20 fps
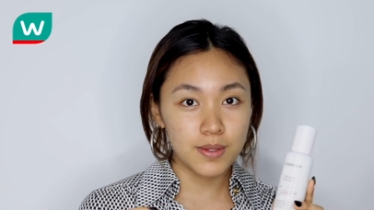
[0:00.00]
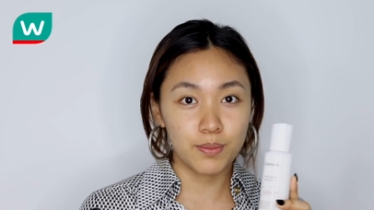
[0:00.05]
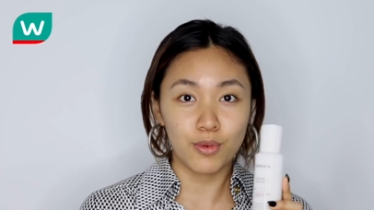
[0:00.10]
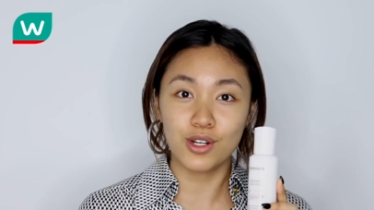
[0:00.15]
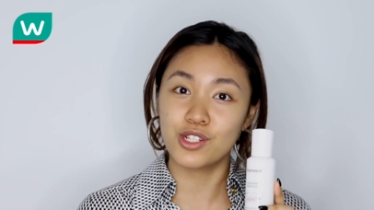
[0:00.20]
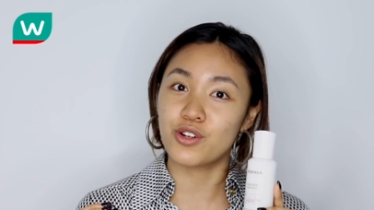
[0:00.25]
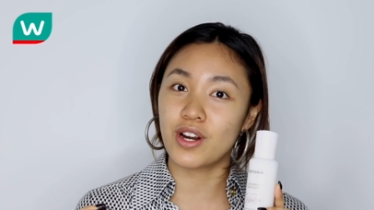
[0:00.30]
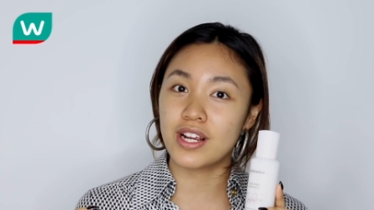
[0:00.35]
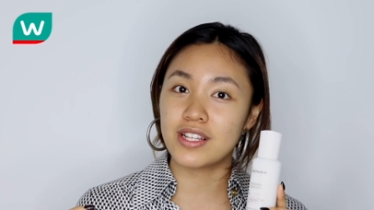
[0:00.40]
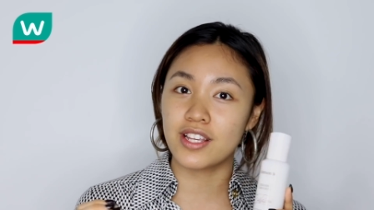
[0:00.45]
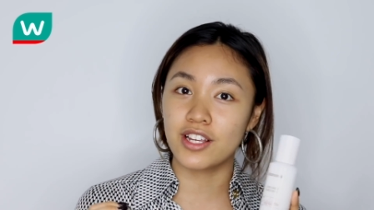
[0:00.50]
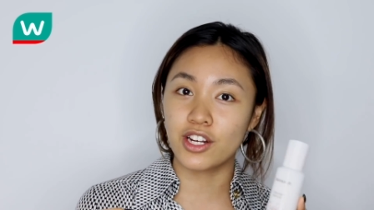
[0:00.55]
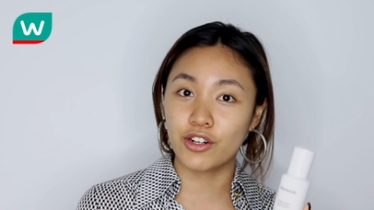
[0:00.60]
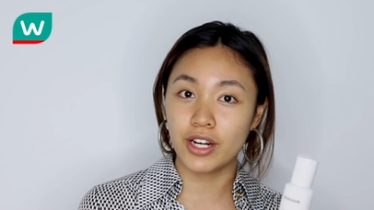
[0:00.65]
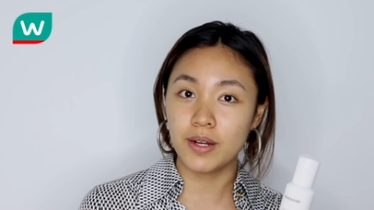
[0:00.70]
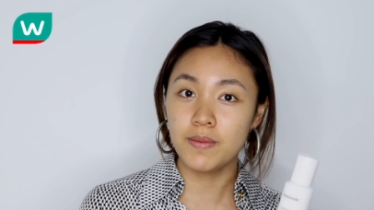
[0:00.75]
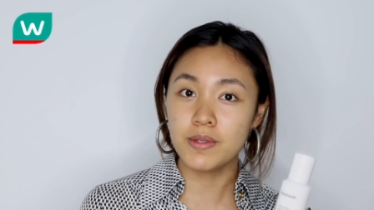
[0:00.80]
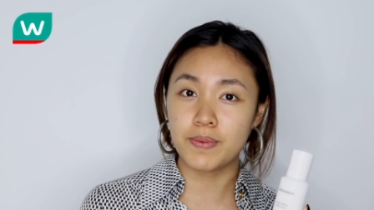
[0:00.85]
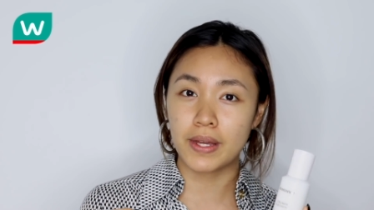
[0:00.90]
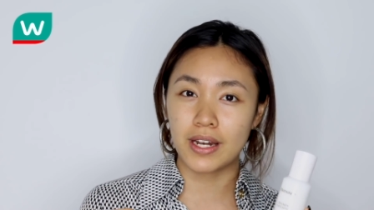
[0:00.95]
moisturizing
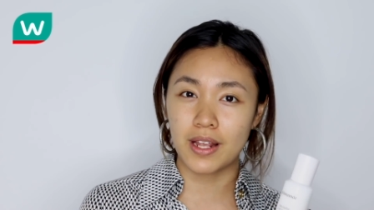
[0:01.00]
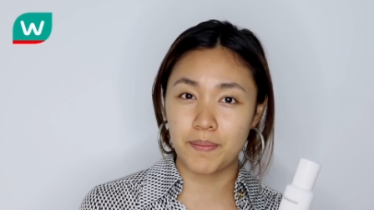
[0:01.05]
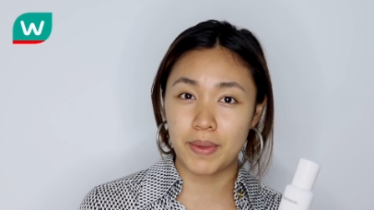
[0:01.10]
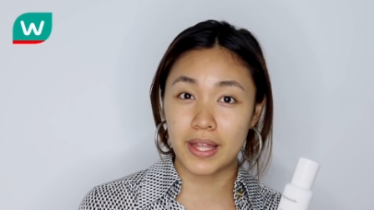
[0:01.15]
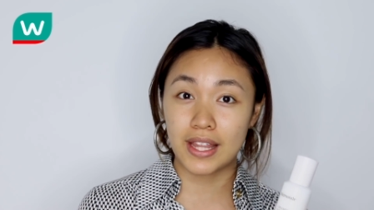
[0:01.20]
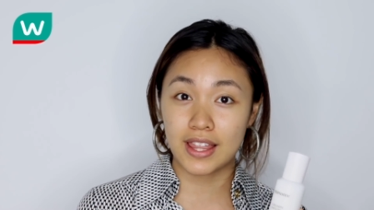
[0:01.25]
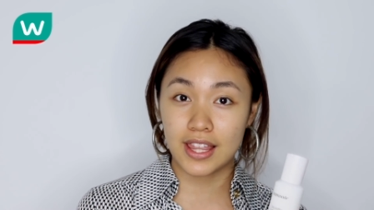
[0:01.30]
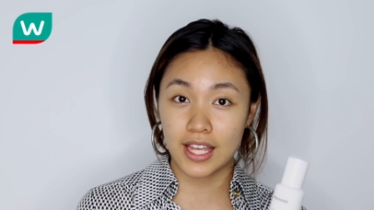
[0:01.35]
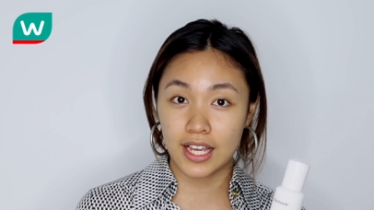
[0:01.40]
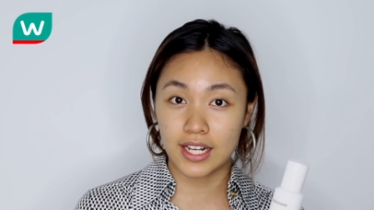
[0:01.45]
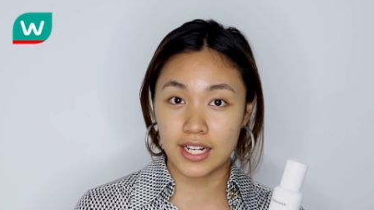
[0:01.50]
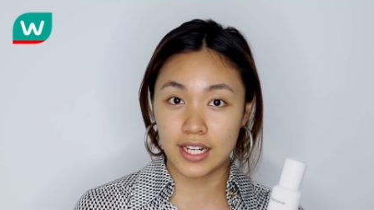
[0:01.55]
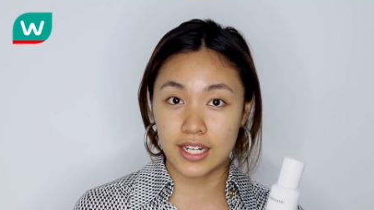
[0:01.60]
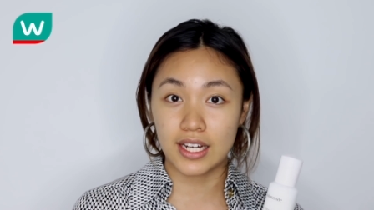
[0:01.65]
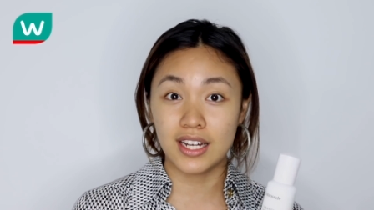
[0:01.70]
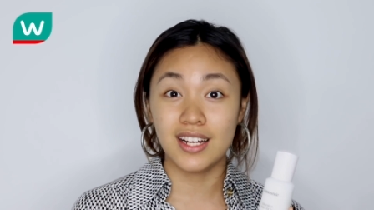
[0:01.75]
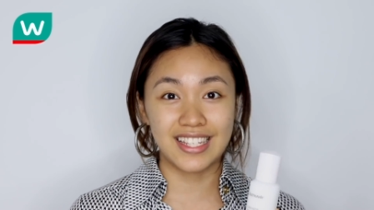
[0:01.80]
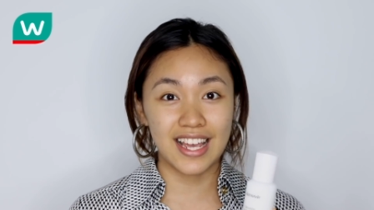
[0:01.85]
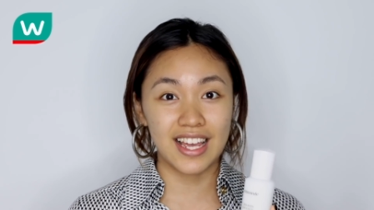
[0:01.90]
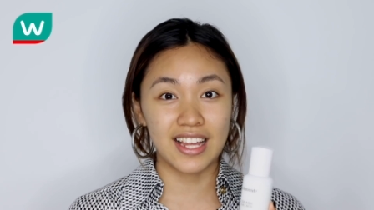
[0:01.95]
creams, but a bit thicker
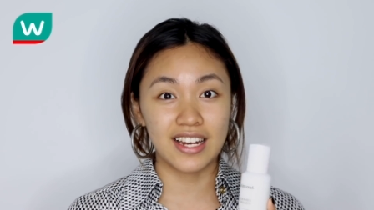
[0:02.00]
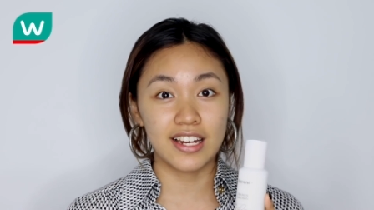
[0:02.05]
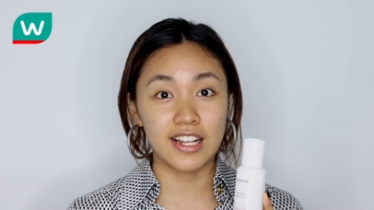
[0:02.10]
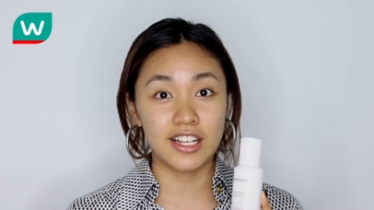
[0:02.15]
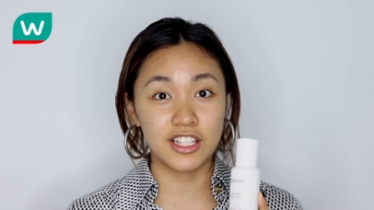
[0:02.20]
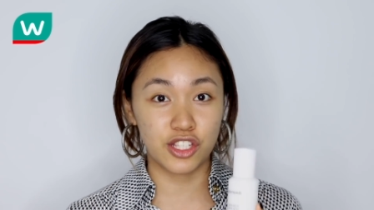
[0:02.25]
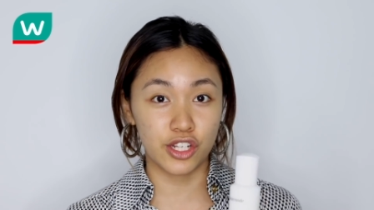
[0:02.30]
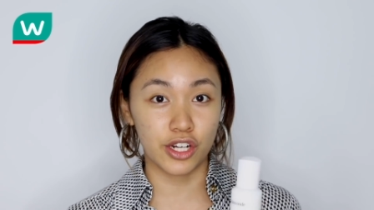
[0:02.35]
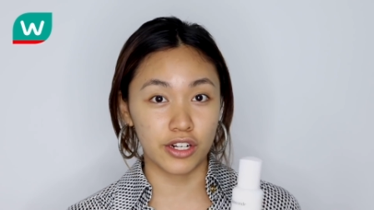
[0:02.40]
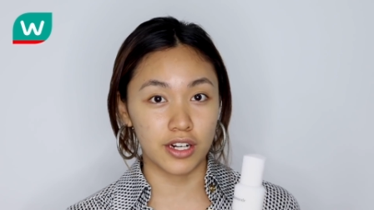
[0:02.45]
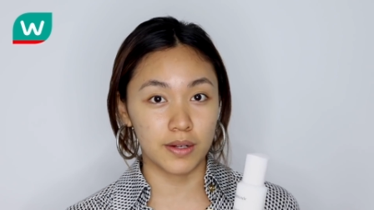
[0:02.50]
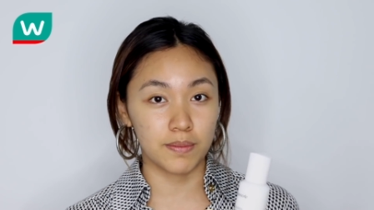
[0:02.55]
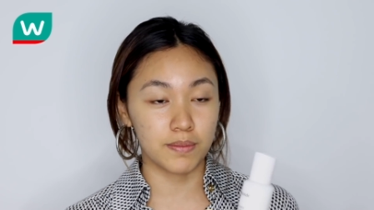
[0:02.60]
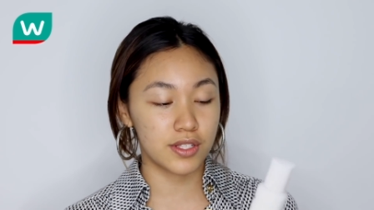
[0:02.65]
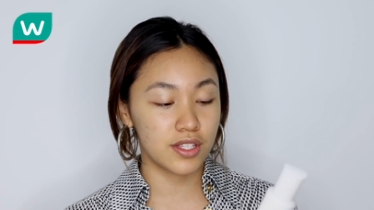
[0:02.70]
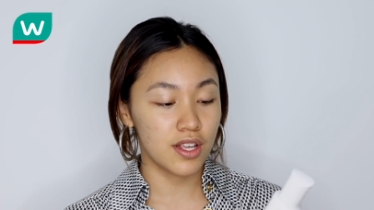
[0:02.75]
than serums.